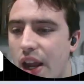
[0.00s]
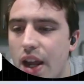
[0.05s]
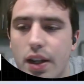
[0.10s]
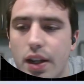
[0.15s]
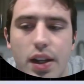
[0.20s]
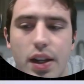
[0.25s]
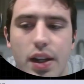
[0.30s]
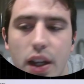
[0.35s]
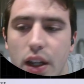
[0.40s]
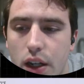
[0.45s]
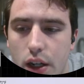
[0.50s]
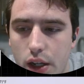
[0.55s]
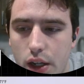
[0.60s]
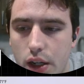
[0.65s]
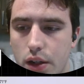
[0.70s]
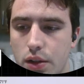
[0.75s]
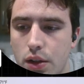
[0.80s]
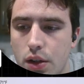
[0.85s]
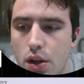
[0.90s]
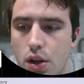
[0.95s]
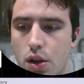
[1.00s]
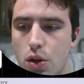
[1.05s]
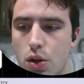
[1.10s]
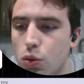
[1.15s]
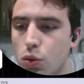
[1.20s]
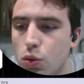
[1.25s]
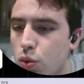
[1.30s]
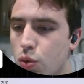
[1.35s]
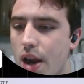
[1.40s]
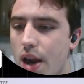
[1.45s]
Kennedy,
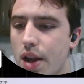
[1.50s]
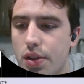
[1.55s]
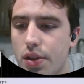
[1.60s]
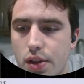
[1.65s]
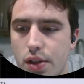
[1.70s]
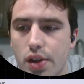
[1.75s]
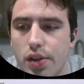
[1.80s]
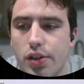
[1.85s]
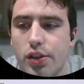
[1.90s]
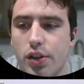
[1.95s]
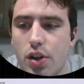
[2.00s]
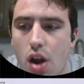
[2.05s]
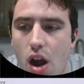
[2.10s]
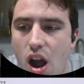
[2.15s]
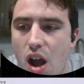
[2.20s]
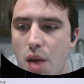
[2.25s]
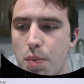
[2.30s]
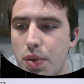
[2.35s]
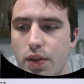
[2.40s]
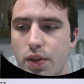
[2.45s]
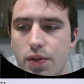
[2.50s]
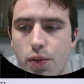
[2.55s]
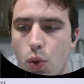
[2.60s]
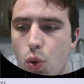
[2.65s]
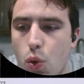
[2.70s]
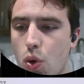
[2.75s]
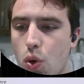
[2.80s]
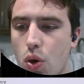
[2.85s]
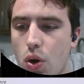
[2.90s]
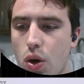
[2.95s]
write this copy
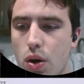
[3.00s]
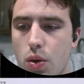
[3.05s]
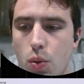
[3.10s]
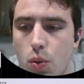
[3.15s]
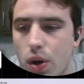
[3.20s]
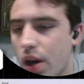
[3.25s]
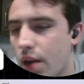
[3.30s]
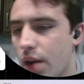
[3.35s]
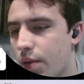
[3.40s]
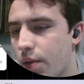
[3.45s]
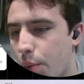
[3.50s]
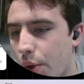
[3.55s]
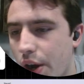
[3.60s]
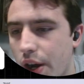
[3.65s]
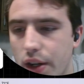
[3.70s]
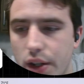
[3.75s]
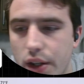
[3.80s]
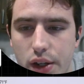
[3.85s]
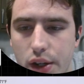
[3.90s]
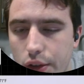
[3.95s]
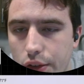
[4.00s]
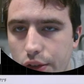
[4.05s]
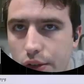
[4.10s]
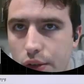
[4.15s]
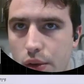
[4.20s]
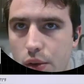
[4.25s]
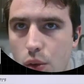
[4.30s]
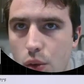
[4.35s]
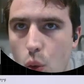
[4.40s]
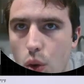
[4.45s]
for whatever brand it
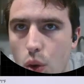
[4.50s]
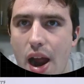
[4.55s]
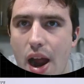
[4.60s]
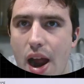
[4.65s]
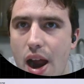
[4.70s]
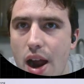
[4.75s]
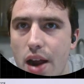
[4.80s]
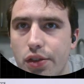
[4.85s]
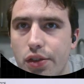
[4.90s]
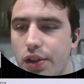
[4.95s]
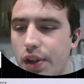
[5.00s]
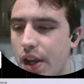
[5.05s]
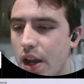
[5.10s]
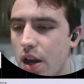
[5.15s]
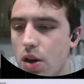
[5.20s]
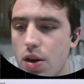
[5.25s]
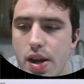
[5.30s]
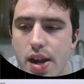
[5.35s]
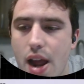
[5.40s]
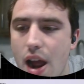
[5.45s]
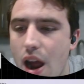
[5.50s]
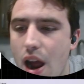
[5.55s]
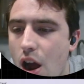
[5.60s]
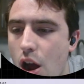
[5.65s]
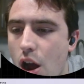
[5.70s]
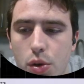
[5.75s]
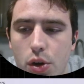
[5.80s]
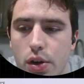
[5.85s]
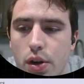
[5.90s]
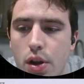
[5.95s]
is. Or as Gary
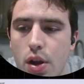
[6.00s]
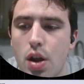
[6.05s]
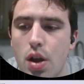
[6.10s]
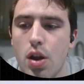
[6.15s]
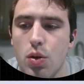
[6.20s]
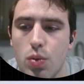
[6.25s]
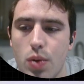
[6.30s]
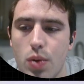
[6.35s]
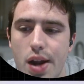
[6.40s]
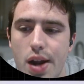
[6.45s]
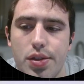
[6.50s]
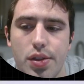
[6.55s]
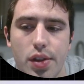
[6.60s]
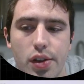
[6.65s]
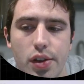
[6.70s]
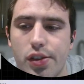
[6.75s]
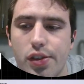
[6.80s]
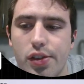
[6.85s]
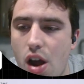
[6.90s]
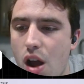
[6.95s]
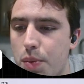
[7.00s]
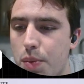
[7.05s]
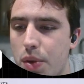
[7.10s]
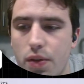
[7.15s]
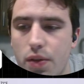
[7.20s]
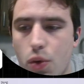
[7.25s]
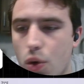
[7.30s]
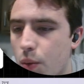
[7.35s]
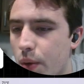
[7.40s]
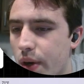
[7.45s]
Halbert, write this
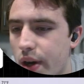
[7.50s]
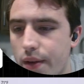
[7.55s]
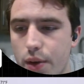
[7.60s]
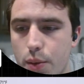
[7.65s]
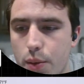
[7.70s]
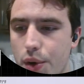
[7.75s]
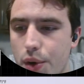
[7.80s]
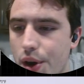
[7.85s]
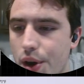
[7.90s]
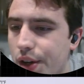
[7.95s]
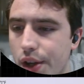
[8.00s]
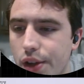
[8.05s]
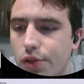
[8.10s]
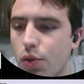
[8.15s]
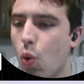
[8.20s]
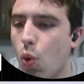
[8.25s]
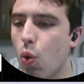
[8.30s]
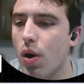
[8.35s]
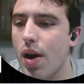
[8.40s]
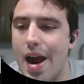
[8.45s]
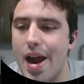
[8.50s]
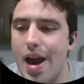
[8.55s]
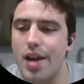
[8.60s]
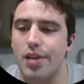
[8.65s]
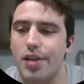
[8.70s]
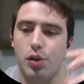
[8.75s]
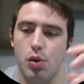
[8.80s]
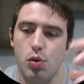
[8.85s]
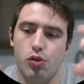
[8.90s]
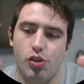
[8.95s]
copy for whatever brand it is. Or
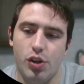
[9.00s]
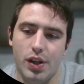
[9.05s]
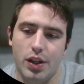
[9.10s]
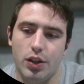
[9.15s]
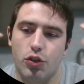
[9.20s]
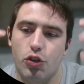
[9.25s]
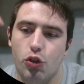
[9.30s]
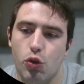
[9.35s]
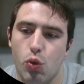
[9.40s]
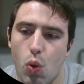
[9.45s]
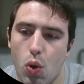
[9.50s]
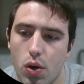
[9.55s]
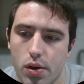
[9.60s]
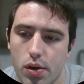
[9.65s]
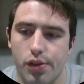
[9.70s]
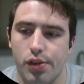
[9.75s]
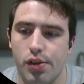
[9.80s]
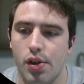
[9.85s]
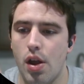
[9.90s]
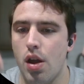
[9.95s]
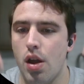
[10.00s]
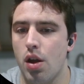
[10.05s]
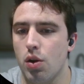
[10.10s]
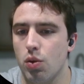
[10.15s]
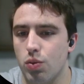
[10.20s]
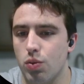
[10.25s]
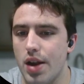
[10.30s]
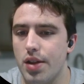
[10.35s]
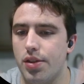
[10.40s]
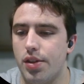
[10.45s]
as Eugene Schwartz,
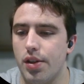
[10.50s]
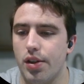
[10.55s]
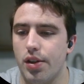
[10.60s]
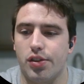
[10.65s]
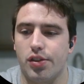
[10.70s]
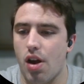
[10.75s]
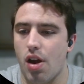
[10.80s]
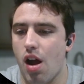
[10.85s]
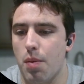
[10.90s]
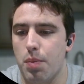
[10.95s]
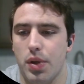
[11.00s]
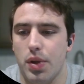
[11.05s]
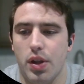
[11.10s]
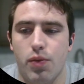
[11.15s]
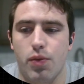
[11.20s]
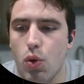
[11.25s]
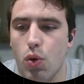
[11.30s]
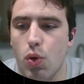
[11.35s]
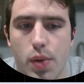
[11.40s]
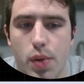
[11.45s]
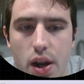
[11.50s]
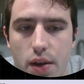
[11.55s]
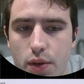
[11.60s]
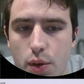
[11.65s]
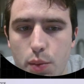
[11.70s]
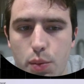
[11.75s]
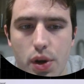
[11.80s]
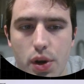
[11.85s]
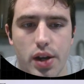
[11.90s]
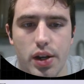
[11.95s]
write this copy for whatever
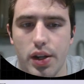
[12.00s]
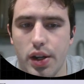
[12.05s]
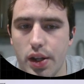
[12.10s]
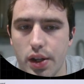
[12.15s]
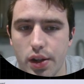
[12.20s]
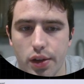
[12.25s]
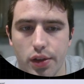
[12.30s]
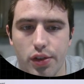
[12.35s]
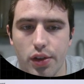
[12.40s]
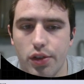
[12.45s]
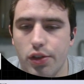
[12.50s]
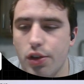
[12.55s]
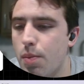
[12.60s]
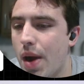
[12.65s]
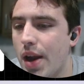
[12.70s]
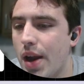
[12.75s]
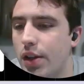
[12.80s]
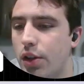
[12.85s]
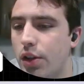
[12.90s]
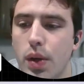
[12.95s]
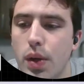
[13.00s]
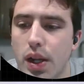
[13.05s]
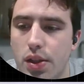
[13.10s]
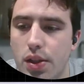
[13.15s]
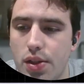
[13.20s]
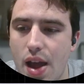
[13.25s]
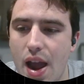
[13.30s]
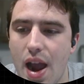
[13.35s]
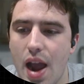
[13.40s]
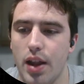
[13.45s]
brand it is. And so by doing
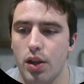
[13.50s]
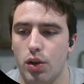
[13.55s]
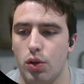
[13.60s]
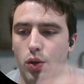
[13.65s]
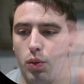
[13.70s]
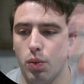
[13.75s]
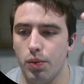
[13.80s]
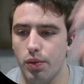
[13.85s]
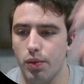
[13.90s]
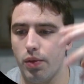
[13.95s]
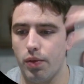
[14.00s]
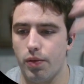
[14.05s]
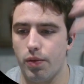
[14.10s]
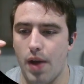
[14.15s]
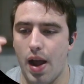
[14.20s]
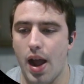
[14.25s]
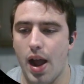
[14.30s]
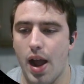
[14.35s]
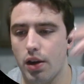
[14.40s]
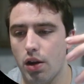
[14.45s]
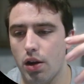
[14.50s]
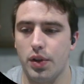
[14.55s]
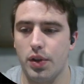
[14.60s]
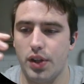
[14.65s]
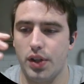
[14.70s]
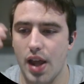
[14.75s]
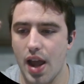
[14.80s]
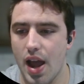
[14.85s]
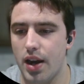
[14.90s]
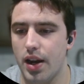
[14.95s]
that, it'll find all the
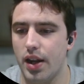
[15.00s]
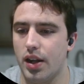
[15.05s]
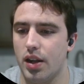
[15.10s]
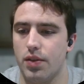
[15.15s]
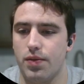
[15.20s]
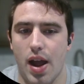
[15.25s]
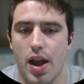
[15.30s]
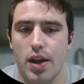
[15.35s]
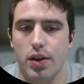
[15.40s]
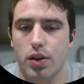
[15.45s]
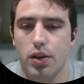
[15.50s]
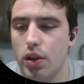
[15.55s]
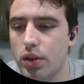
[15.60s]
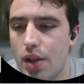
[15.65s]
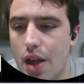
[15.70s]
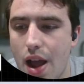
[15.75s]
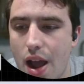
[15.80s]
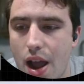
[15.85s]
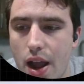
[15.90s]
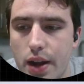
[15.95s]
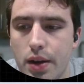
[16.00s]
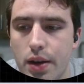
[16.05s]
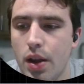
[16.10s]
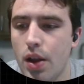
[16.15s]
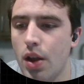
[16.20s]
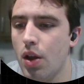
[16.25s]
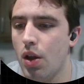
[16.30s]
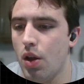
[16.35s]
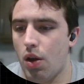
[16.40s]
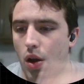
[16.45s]
data it can find online,
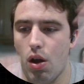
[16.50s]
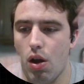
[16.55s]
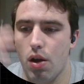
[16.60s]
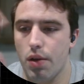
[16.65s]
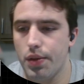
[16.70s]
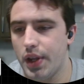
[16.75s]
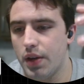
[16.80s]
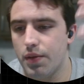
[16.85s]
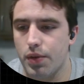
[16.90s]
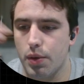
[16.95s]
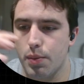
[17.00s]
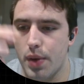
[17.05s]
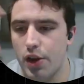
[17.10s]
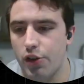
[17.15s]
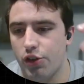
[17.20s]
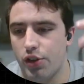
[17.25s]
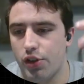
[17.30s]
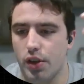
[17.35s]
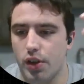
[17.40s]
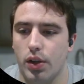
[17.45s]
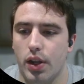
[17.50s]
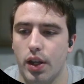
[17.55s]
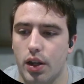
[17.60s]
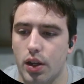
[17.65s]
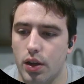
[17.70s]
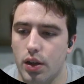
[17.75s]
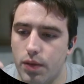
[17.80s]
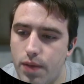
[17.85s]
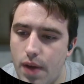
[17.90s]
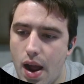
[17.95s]
all the information it
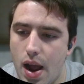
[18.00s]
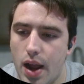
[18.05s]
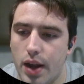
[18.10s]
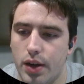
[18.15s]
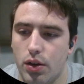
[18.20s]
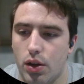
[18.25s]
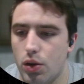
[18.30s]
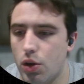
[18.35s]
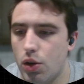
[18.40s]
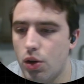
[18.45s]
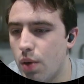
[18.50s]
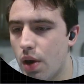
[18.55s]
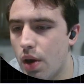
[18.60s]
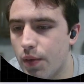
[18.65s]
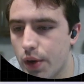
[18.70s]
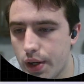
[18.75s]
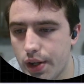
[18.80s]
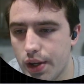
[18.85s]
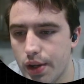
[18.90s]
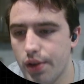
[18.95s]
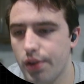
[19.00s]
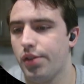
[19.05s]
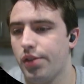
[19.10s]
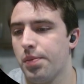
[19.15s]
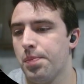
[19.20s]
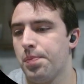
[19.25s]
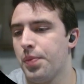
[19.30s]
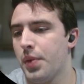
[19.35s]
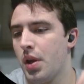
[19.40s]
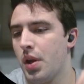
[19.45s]
can find on whoever it
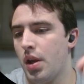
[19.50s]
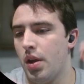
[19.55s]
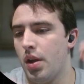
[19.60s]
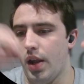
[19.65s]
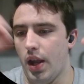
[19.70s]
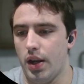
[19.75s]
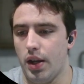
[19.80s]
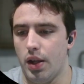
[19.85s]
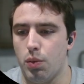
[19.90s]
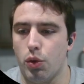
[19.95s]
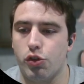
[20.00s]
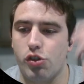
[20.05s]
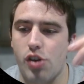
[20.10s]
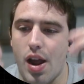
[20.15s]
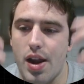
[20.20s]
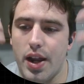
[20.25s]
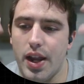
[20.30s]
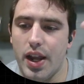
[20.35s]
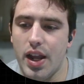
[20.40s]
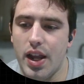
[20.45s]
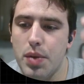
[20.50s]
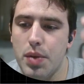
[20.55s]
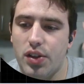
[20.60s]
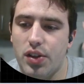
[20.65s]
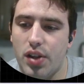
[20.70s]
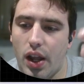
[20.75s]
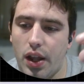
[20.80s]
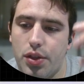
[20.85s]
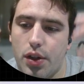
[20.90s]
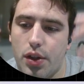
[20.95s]
is, and it will try to
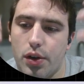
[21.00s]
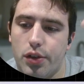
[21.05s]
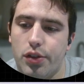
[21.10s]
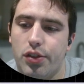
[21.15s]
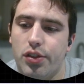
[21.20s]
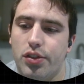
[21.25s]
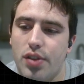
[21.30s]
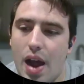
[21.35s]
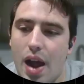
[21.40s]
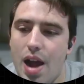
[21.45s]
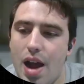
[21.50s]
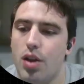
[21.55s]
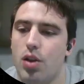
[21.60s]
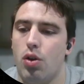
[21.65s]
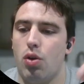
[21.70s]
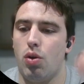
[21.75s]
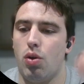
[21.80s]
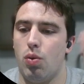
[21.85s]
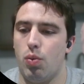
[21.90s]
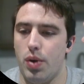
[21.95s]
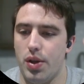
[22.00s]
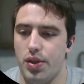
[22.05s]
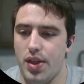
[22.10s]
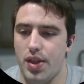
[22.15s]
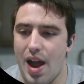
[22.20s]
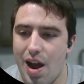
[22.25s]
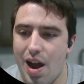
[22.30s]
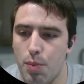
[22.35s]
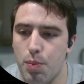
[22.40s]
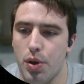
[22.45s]
imitate their style with the
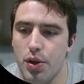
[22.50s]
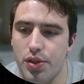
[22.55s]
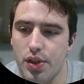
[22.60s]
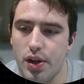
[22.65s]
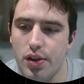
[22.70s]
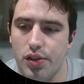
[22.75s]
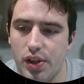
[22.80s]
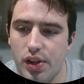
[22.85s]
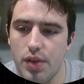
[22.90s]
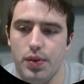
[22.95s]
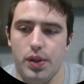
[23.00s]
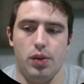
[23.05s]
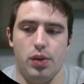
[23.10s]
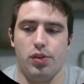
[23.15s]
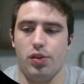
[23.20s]
output that it's giving you.